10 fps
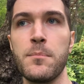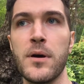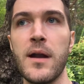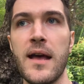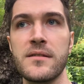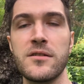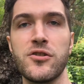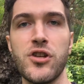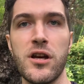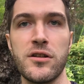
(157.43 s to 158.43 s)
But as a
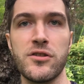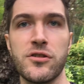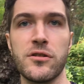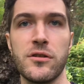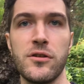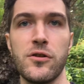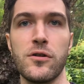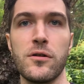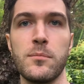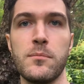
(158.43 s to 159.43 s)
judge,
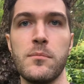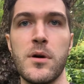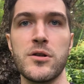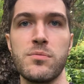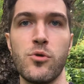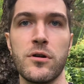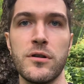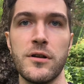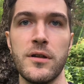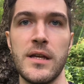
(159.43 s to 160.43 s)
you're much more
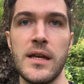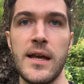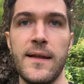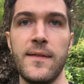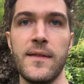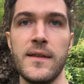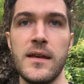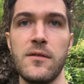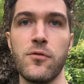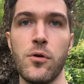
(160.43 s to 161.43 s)
clearly in
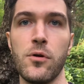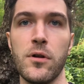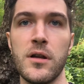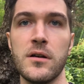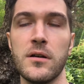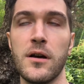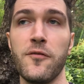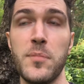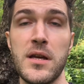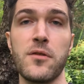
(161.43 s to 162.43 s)
the role
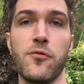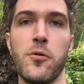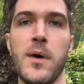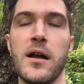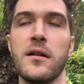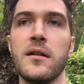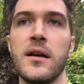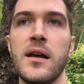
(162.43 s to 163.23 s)
of being a role model.